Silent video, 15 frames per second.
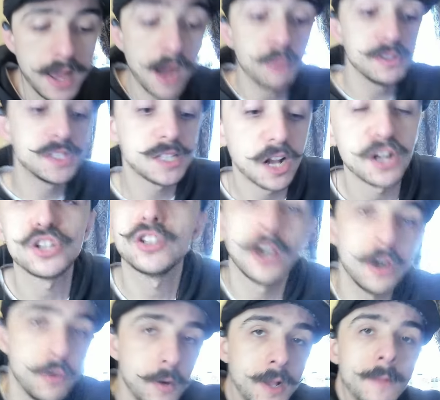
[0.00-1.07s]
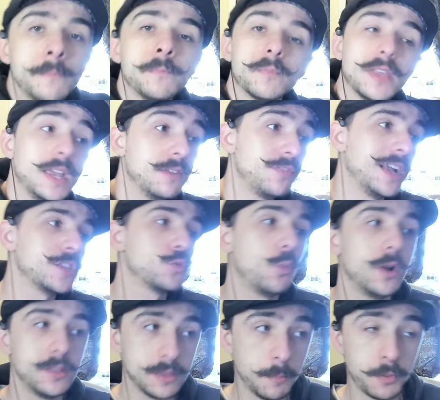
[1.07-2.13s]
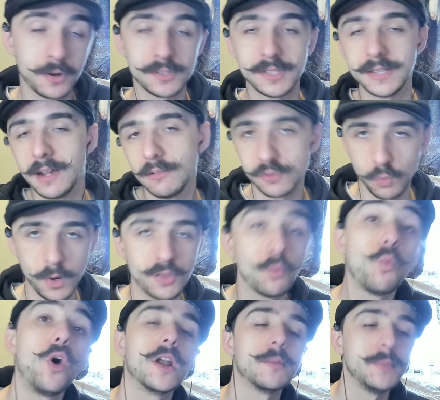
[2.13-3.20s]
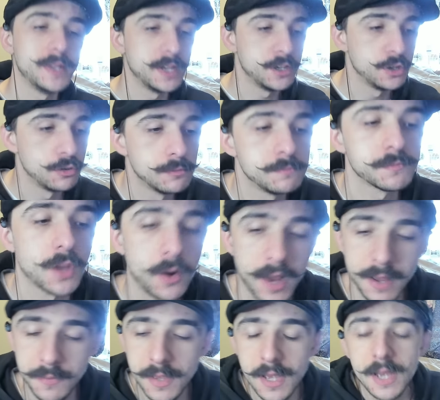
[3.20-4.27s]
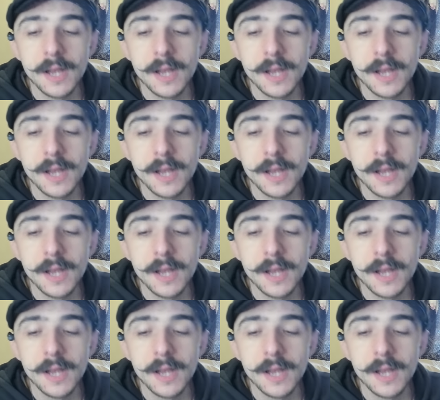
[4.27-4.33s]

I would suck a toe if that's what the person that I was with wanted me to do, okay?